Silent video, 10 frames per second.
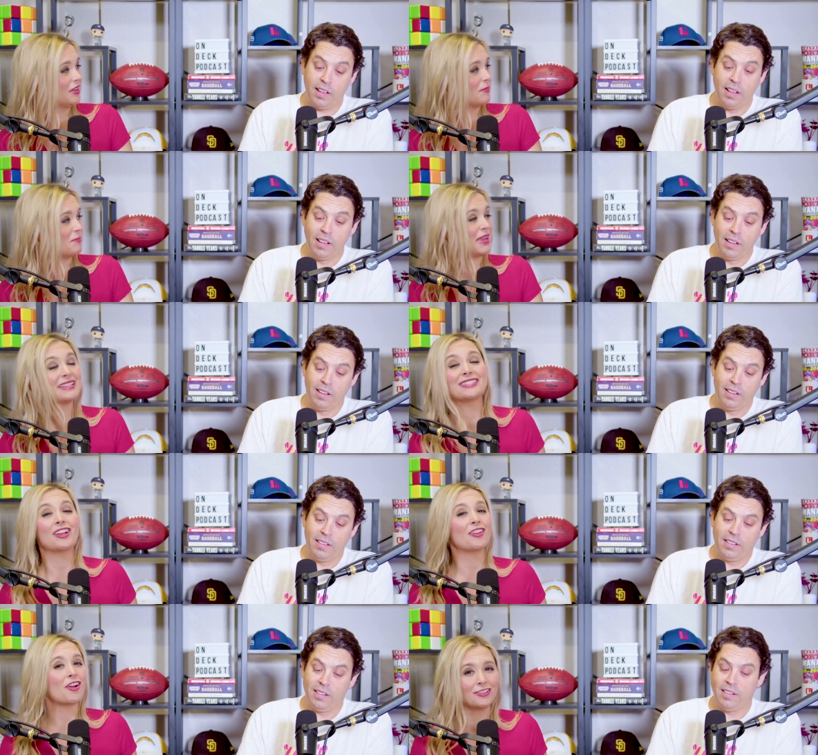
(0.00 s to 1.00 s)
Speaker 1: based
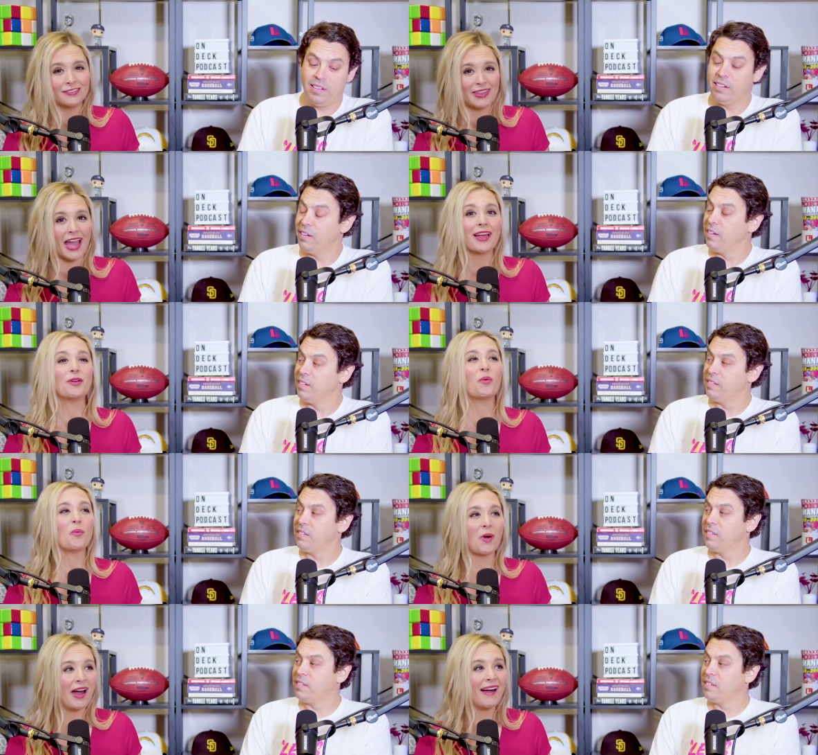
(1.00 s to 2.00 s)
on all of that,
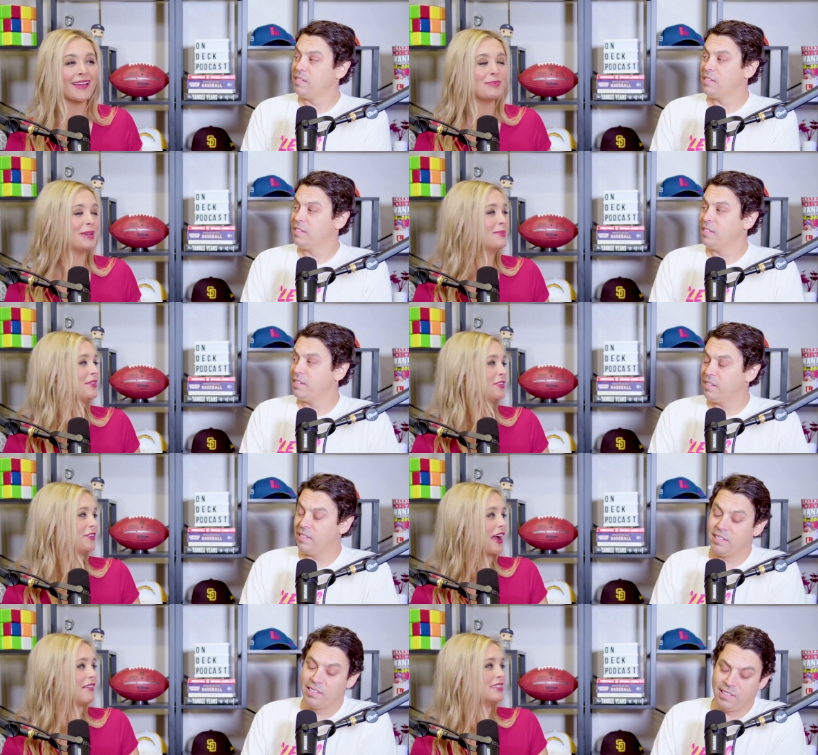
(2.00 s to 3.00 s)
why people are
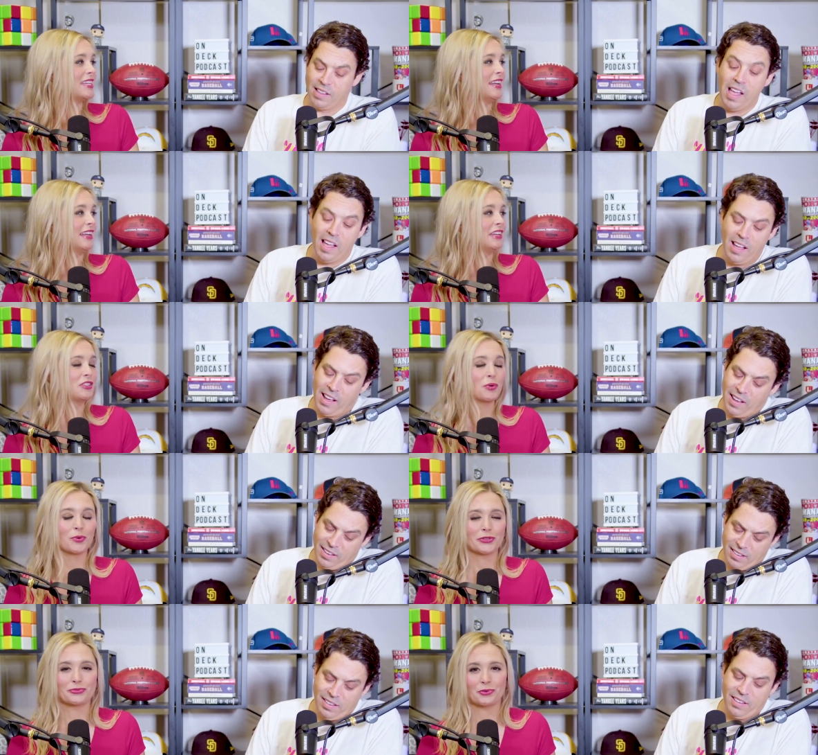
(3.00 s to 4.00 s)
gravitating
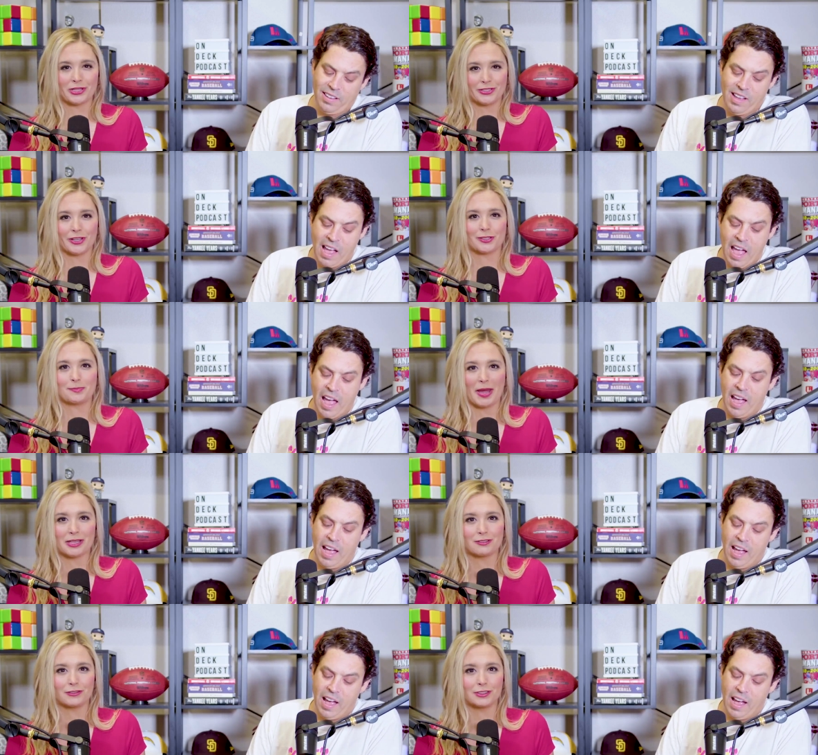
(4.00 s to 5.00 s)
towards Red Sox
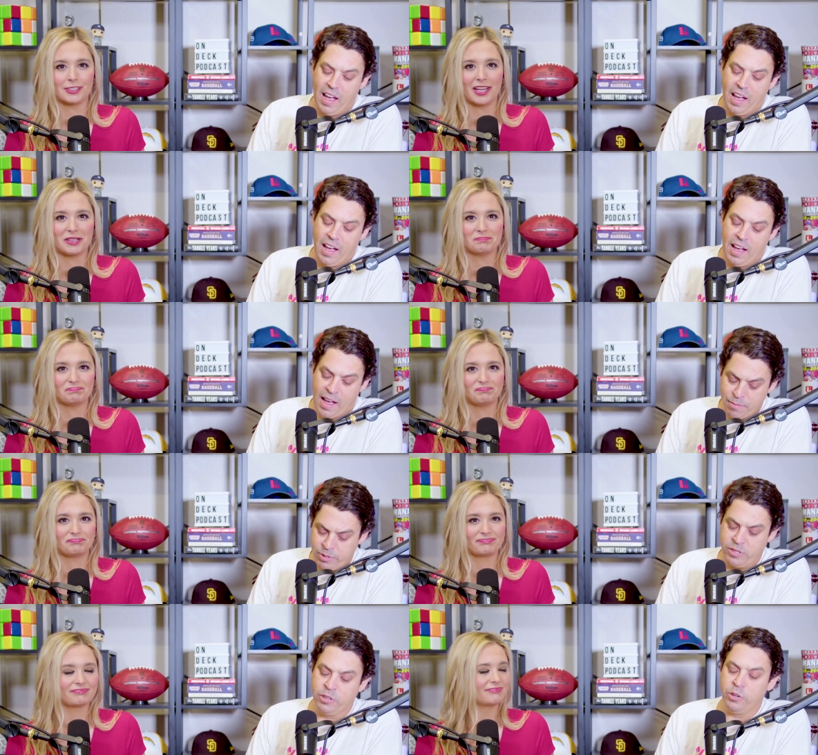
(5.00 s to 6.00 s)
bats for today.
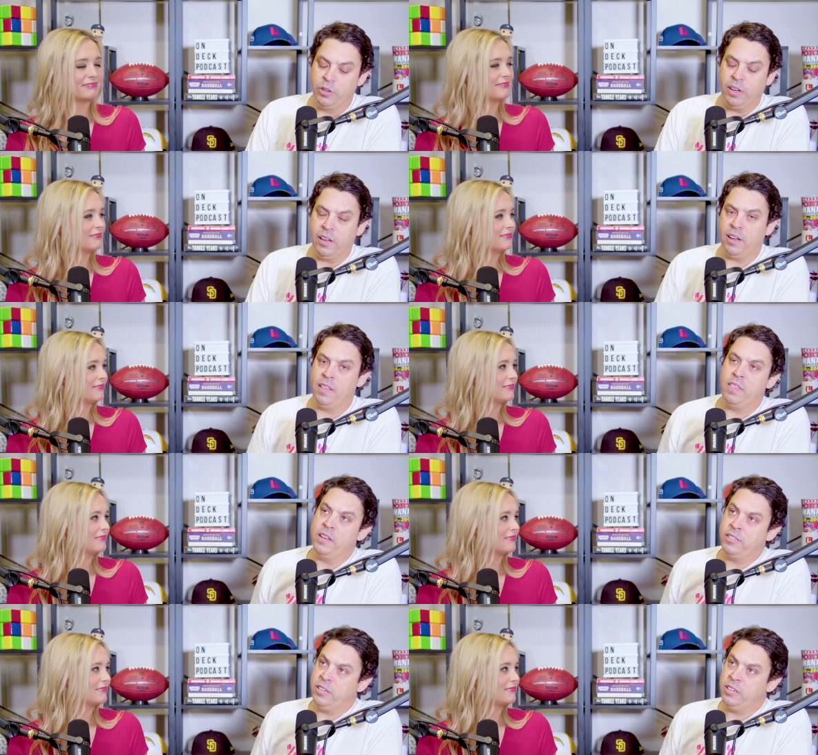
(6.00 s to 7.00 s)
Speaker 2: Absolutely. And
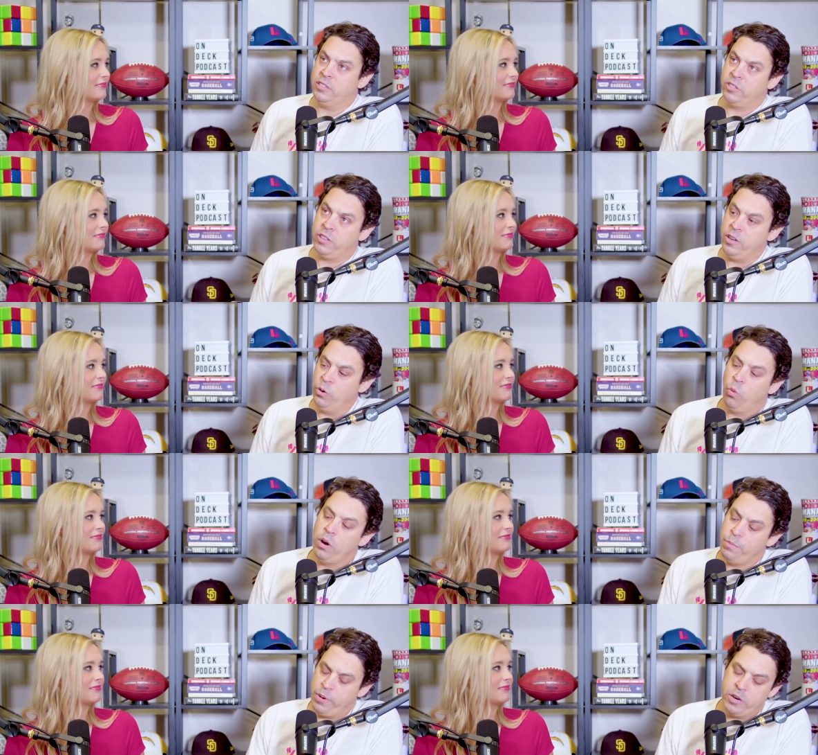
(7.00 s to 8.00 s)
this is the
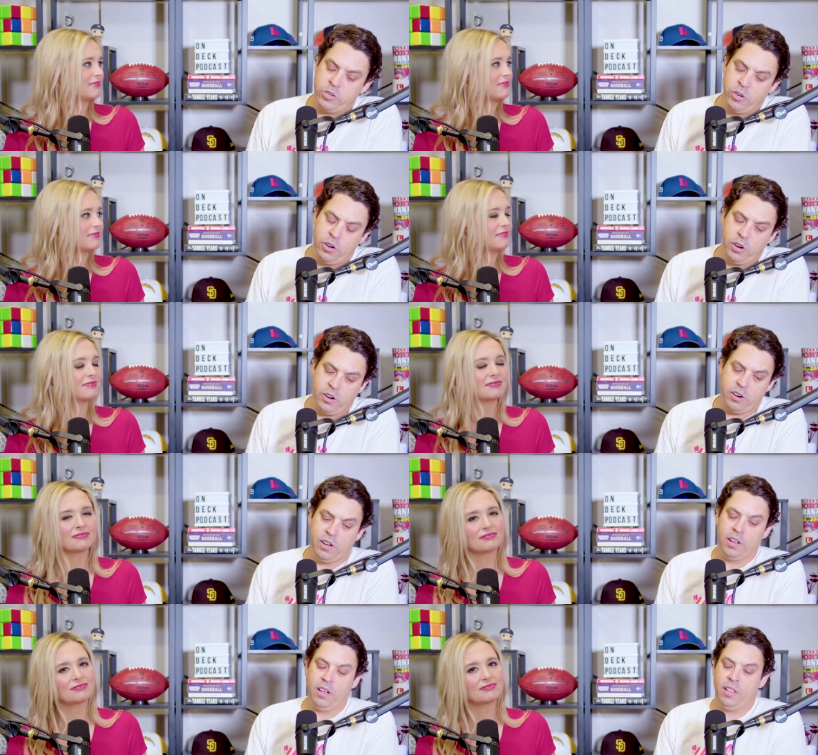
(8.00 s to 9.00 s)
one pitcher
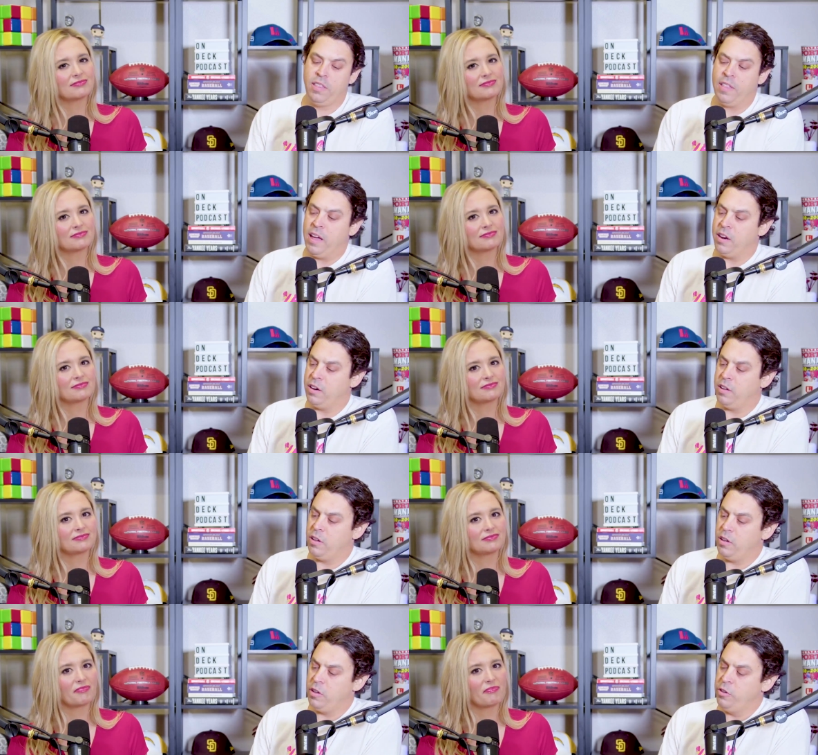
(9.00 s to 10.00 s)
that
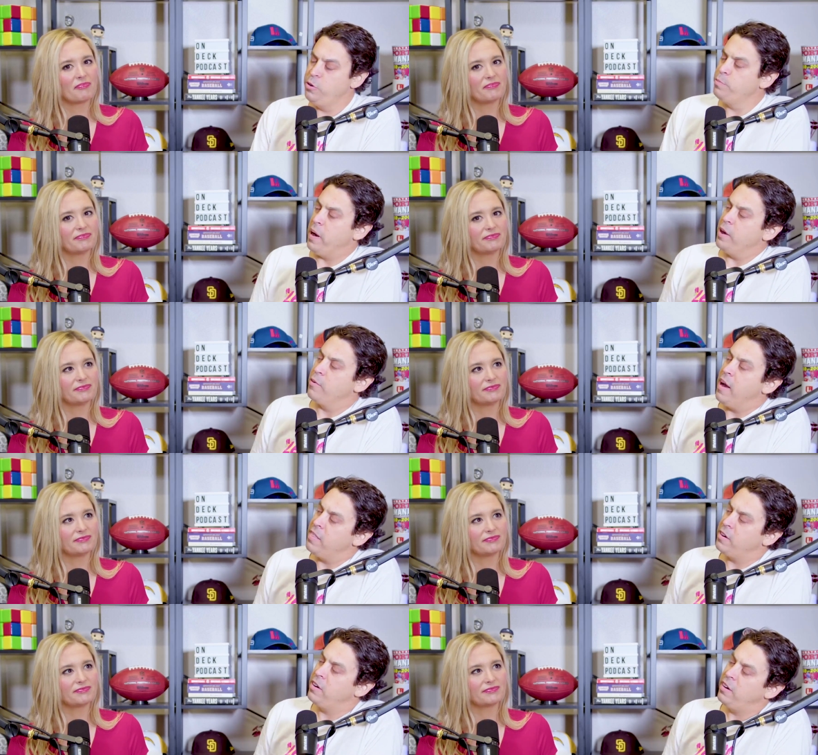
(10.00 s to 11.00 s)
you might
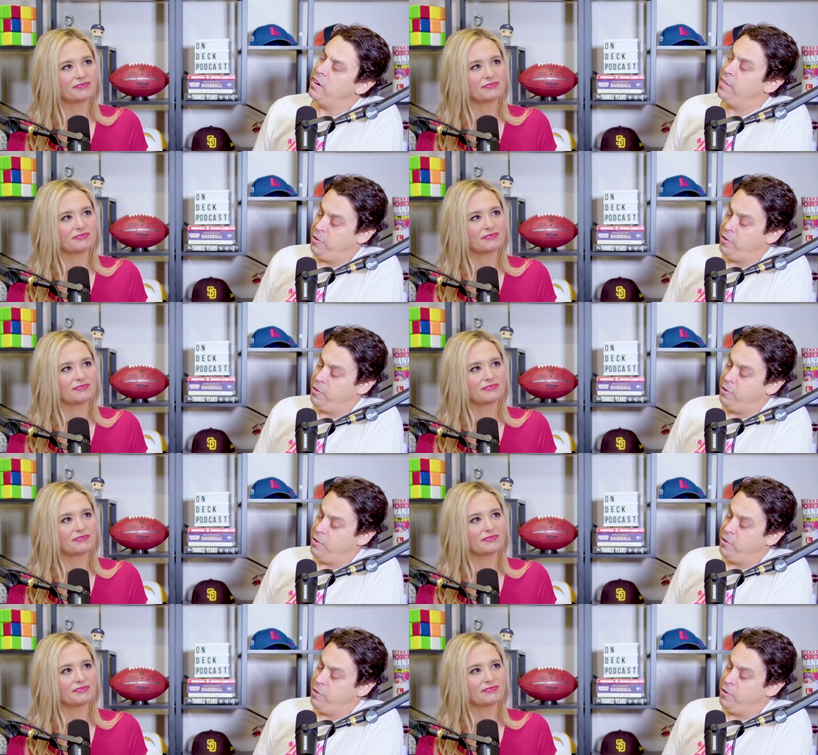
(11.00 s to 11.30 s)
rather, if